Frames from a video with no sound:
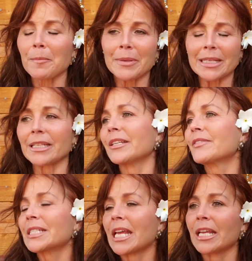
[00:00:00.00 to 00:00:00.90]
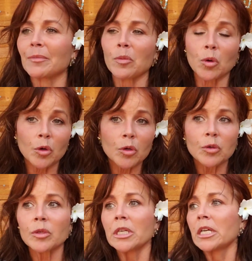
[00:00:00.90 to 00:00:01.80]
beliefs and
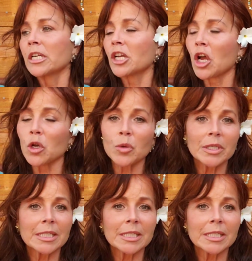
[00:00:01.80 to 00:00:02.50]
moral code.